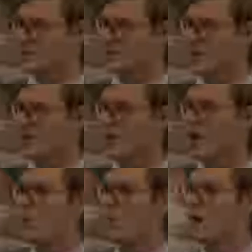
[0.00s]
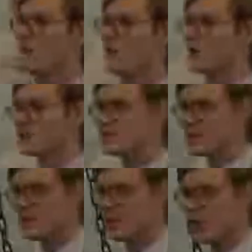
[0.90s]
So wonderful to
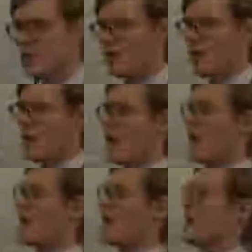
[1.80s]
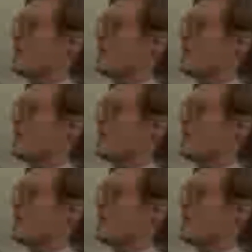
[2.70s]
see you, and I